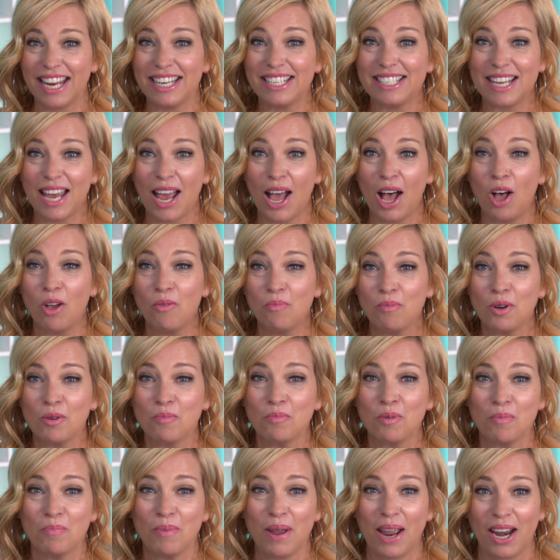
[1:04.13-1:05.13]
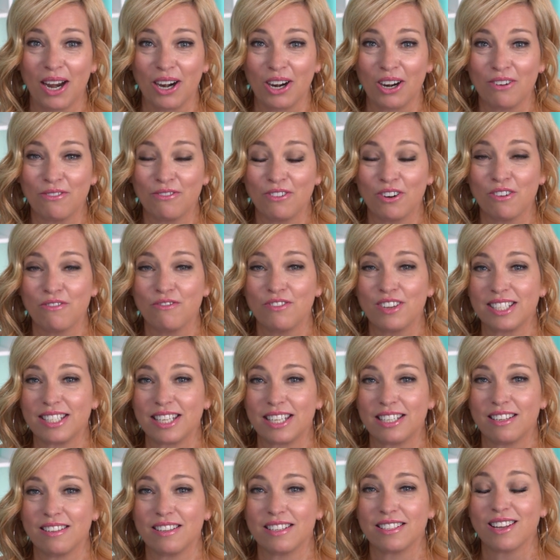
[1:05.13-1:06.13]
and to help you prepare for a
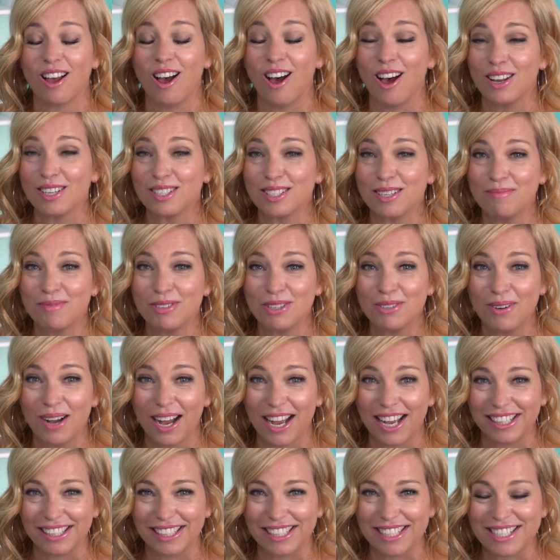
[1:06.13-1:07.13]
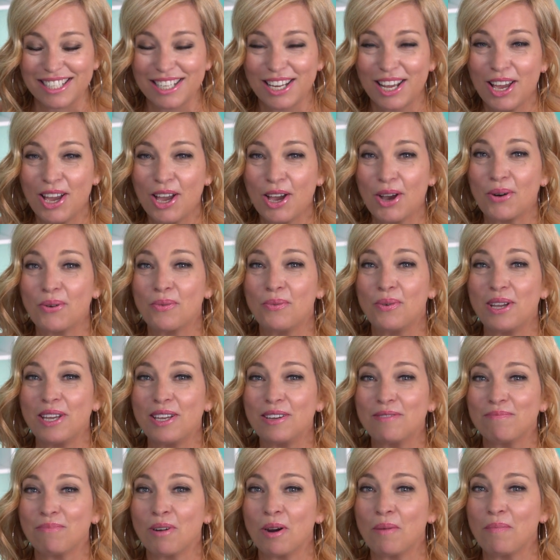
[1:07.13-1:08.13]
visit to this awesome new island,
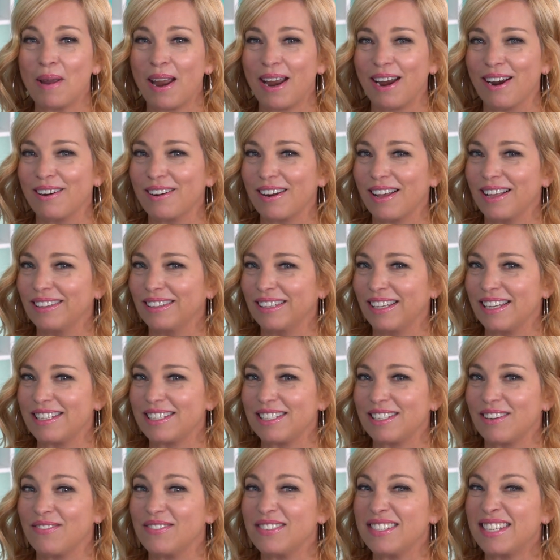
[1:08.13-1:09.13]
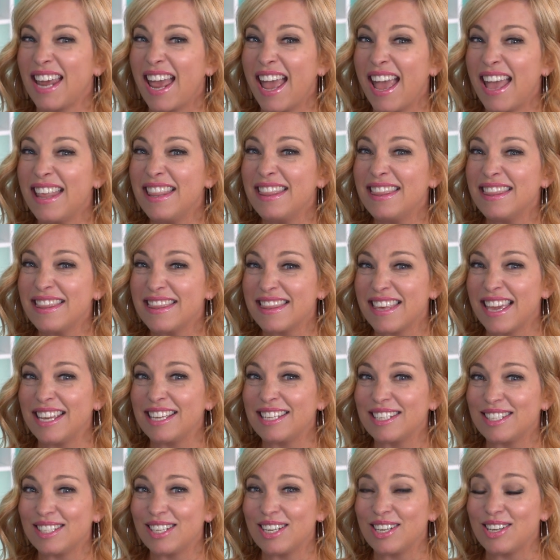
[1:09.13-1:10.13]
we've prepared a list of 10
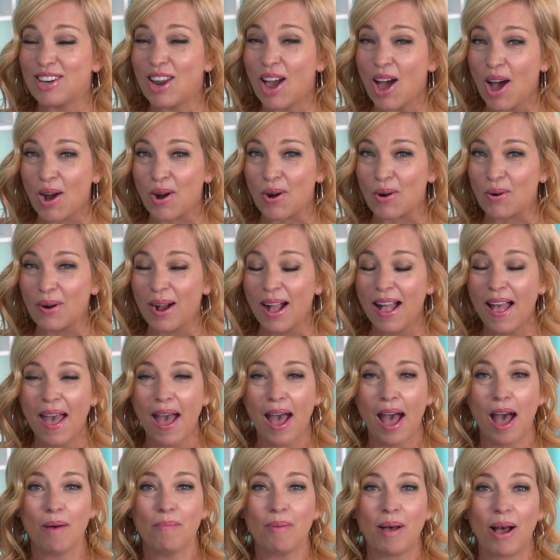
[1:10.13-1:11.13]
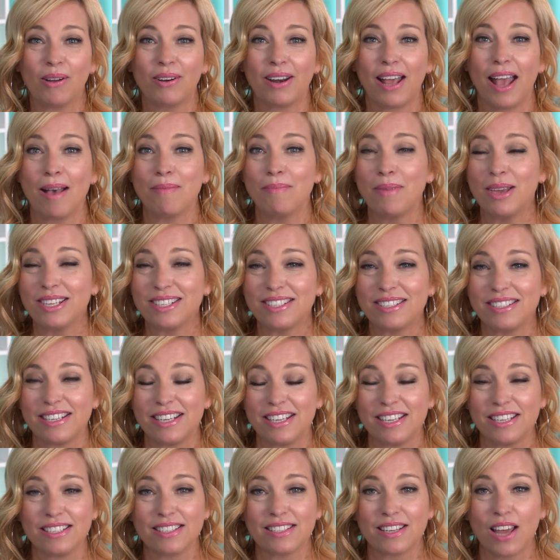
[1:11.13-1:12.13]
things to know about
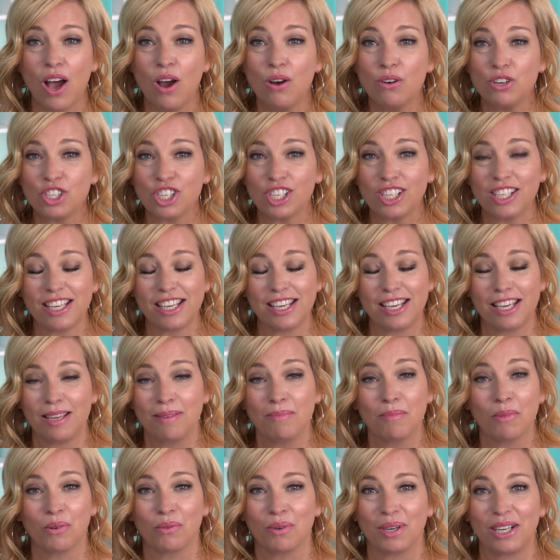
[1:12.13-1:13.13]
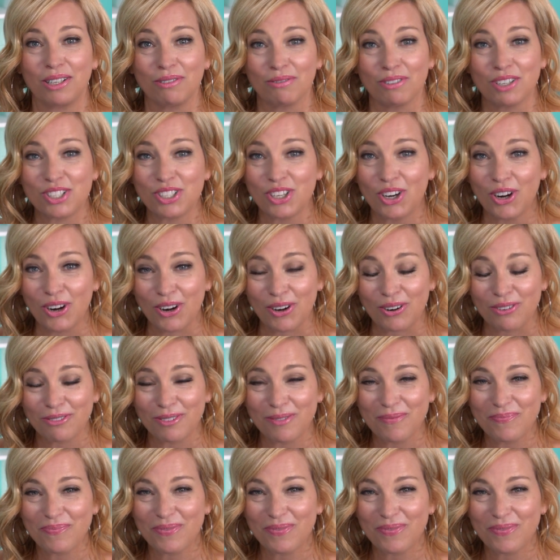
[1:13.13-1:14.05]
MSC's Ocean Key Marine Reserve.